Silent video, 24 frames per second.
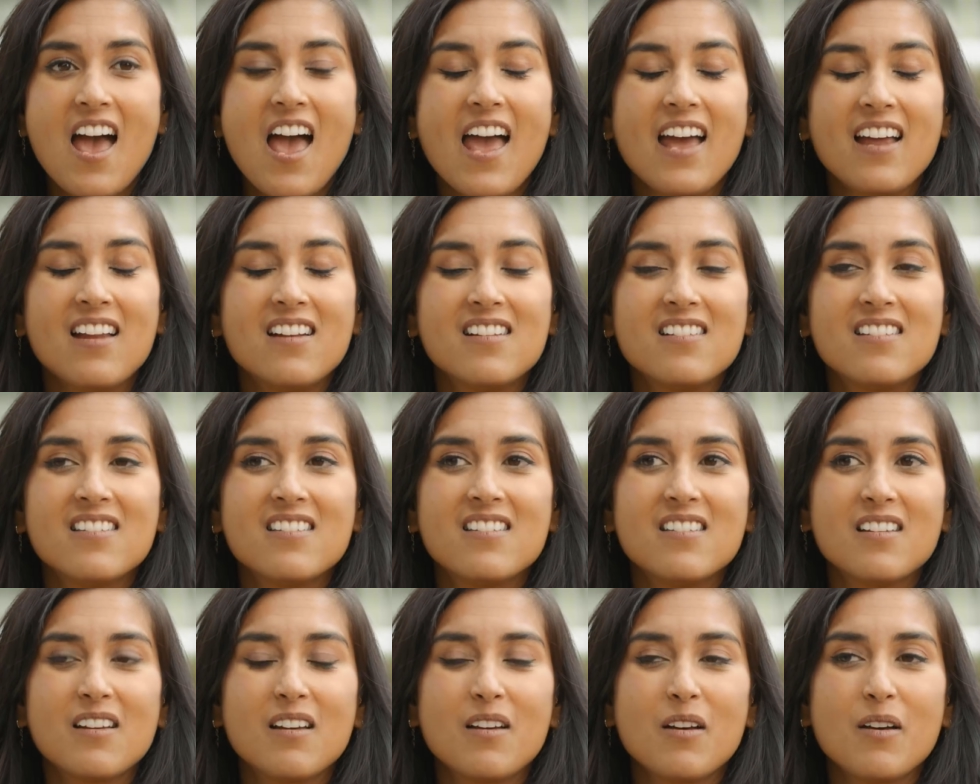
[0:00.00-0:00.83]

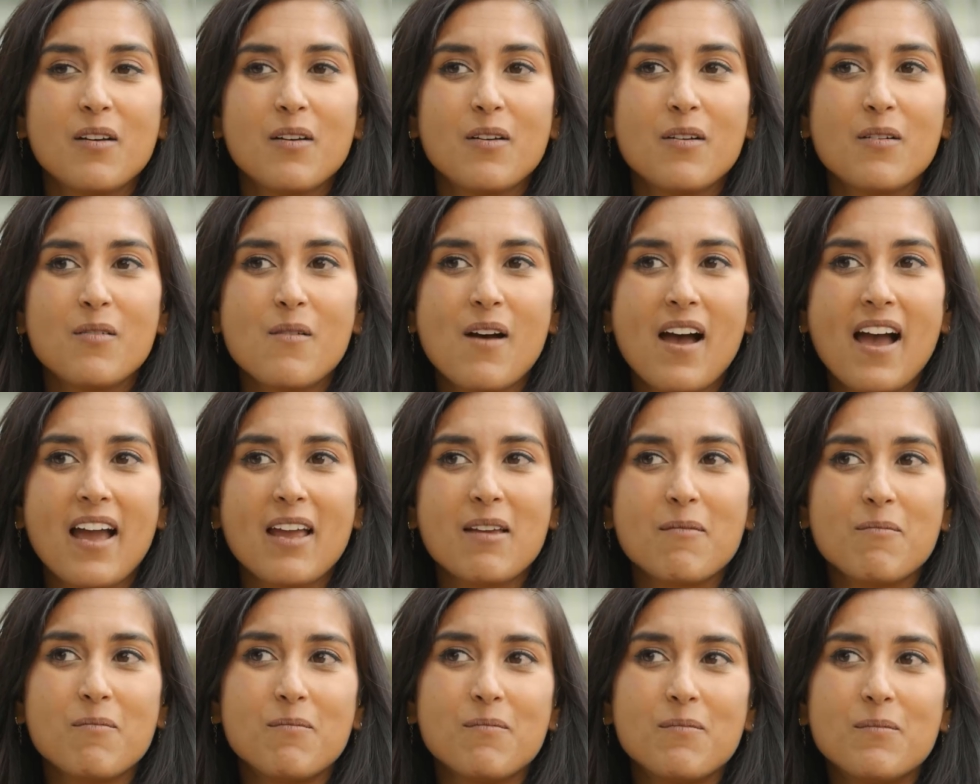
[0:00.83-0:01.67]
And
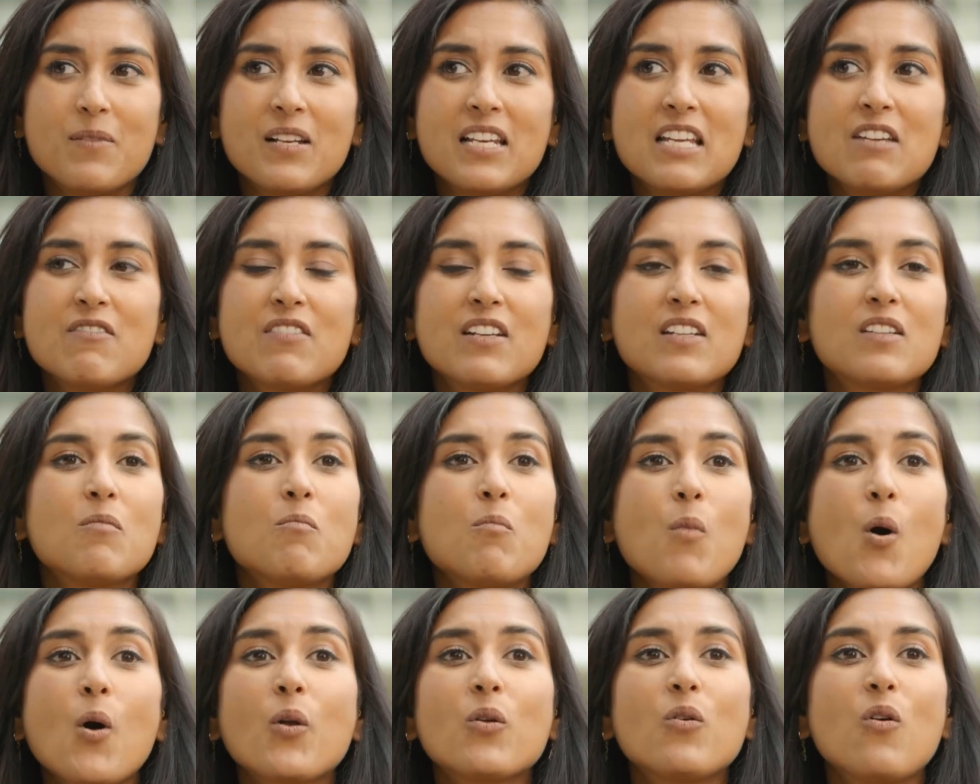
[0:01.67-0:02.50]
I believe that the
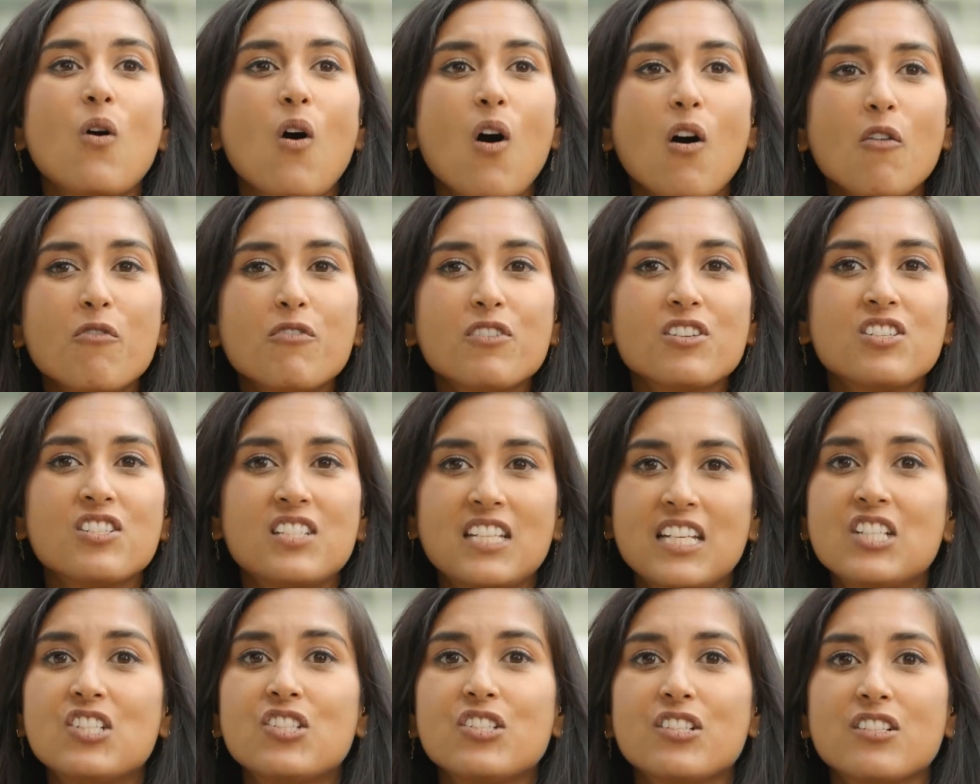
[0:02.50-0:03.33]
model offers
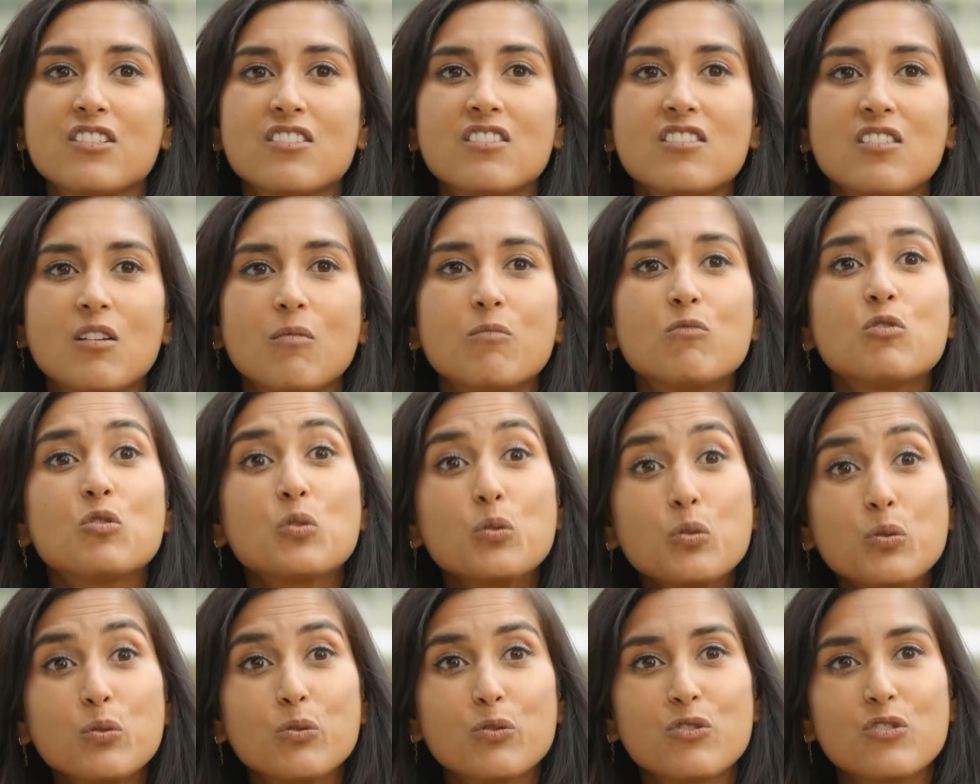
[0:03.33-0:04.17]
teachers some
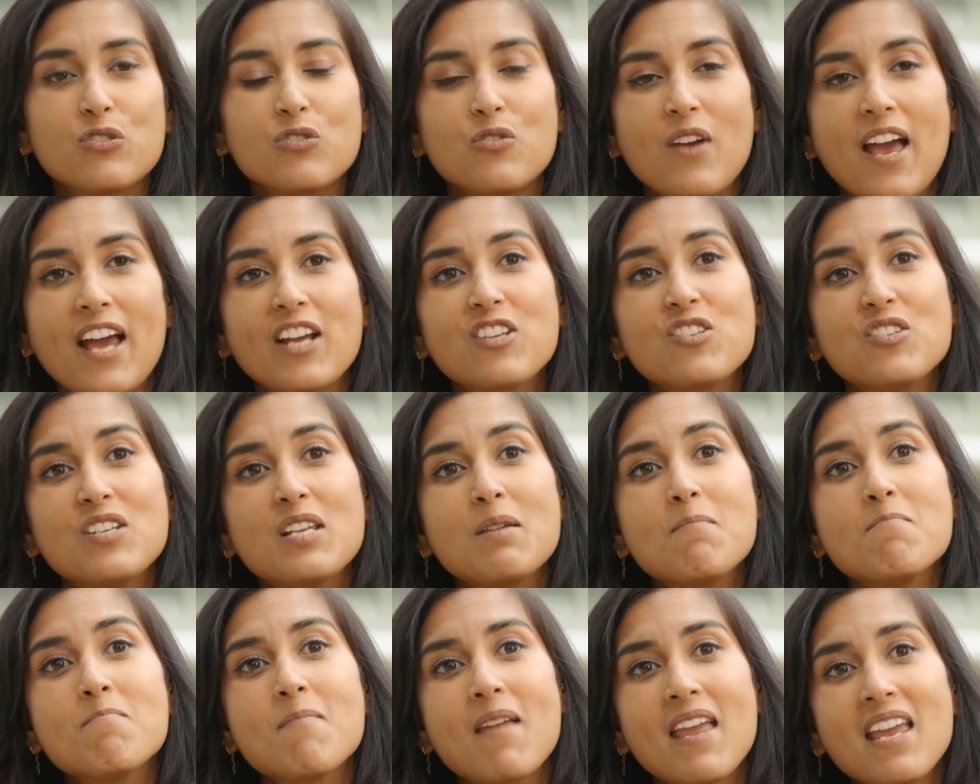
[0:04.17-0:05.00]
tools to
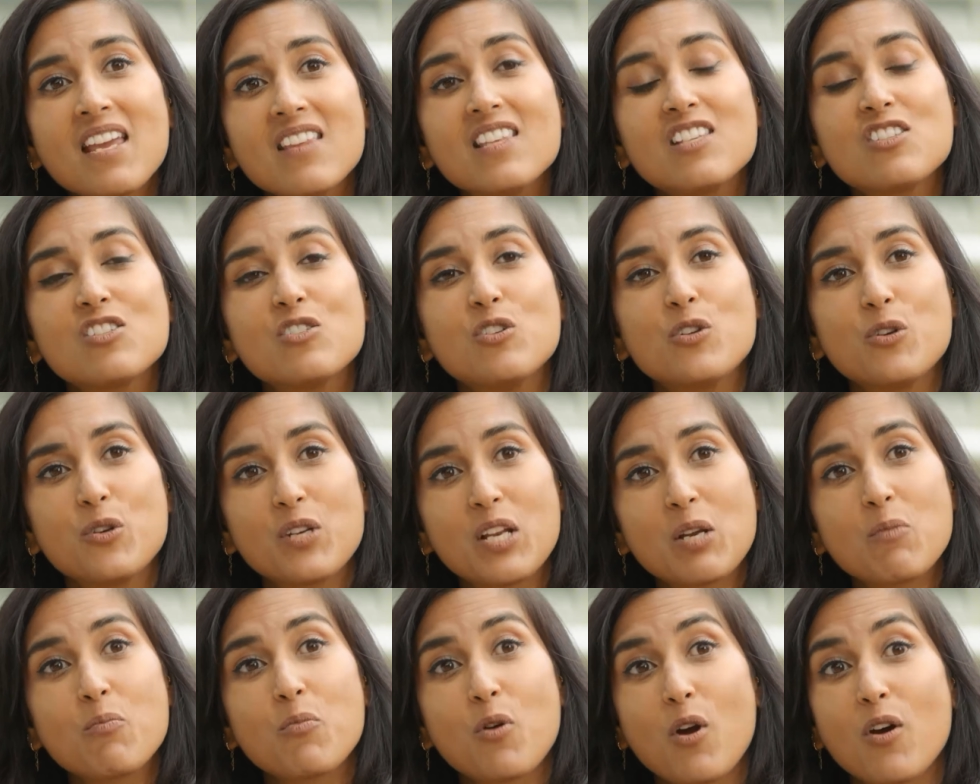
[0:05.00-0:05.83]
actually make this
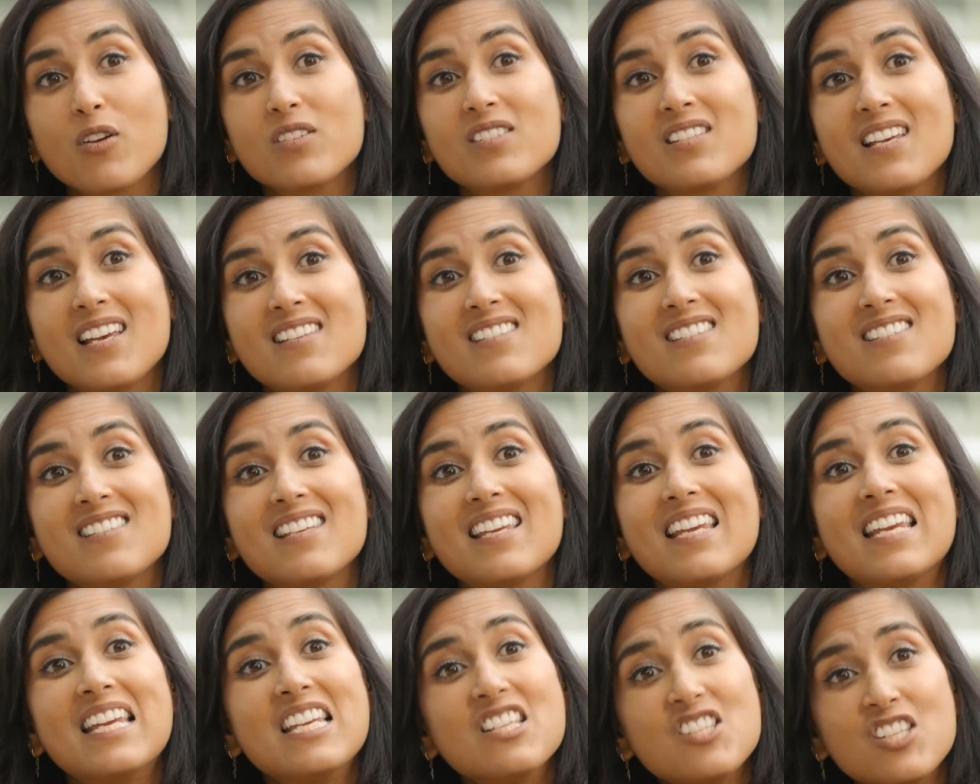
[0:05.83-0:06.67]
learning process
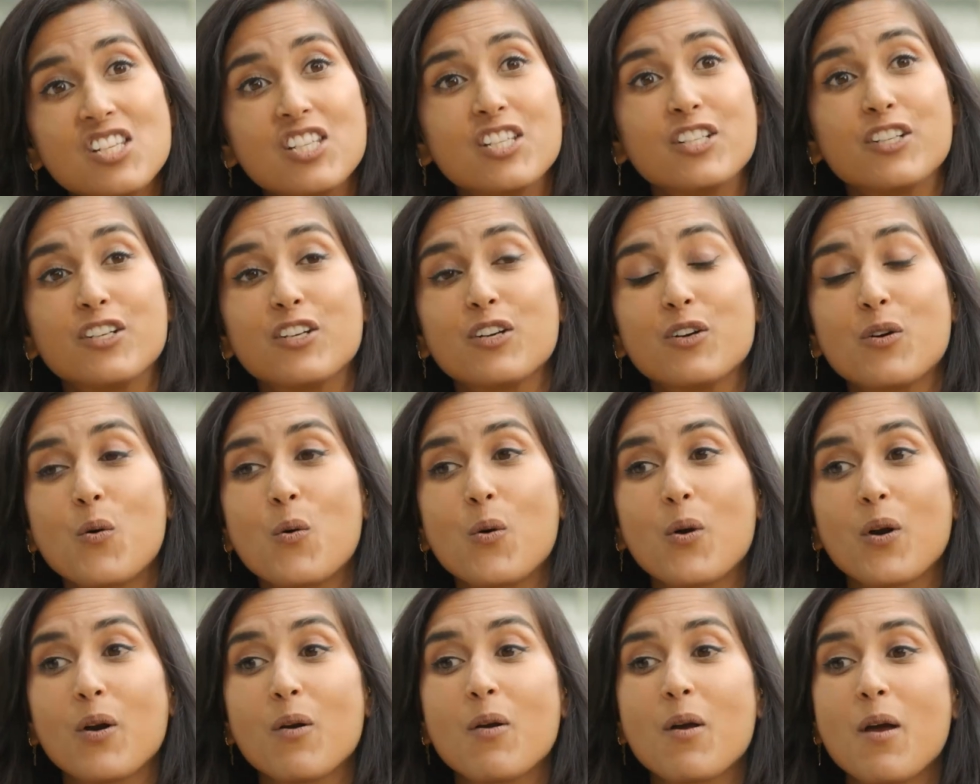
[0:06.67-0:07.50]
easier
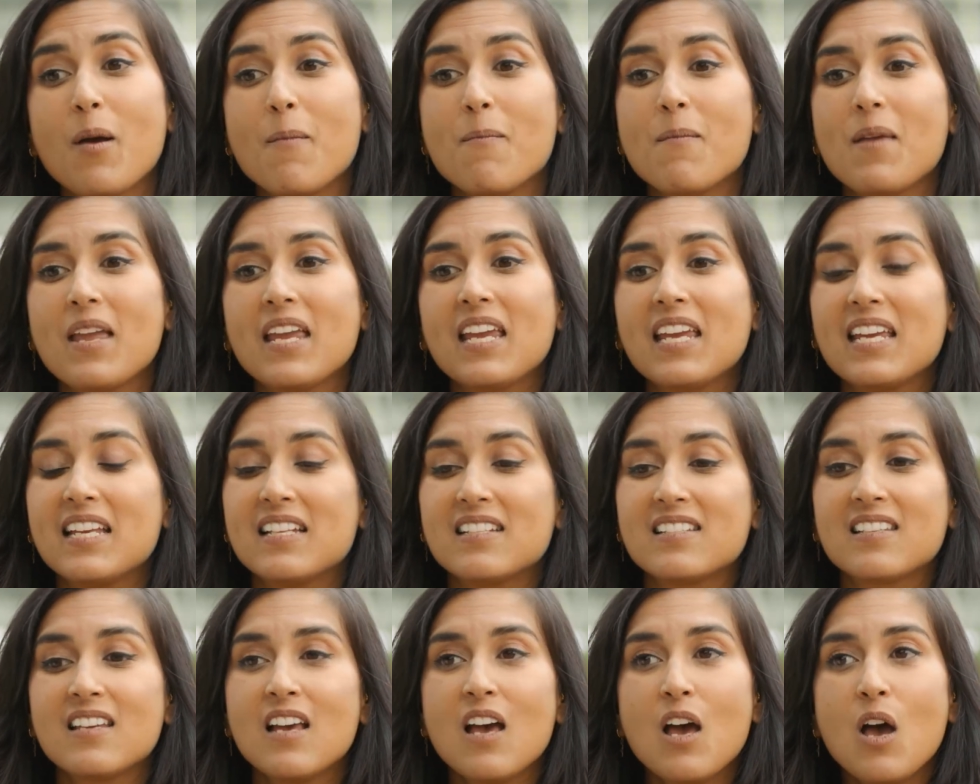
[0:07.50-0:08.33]
or make
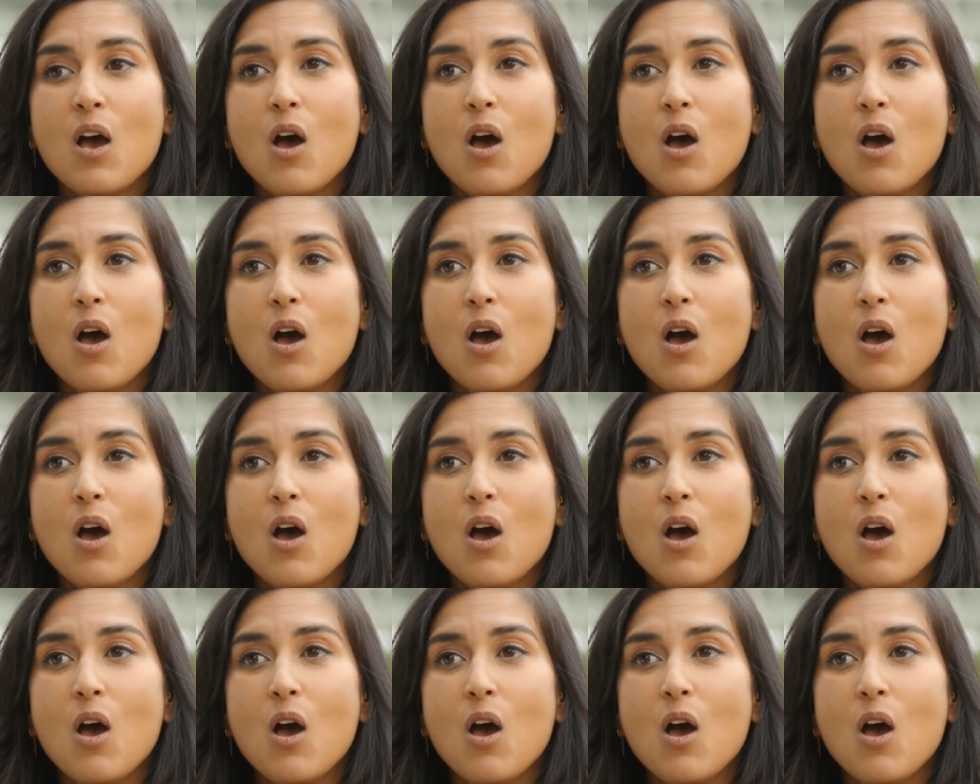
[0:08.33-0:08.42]
it